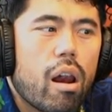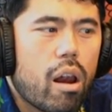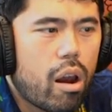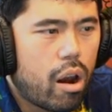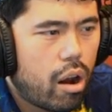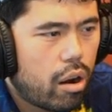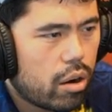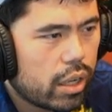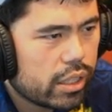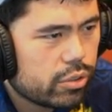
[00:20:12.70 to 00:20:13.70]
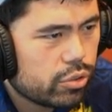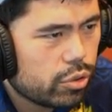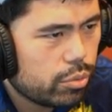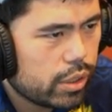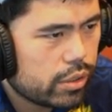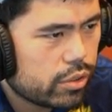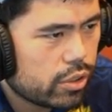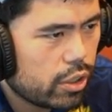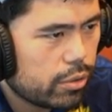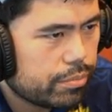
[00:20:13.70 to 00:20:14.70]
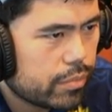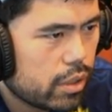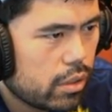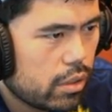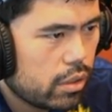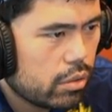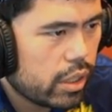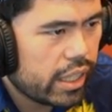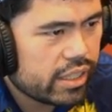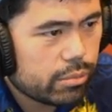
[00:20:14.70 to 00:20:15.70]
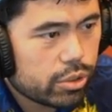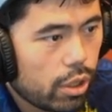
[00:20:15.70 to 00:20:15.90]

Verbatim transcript: I guess there's no win. So I guess I'm just.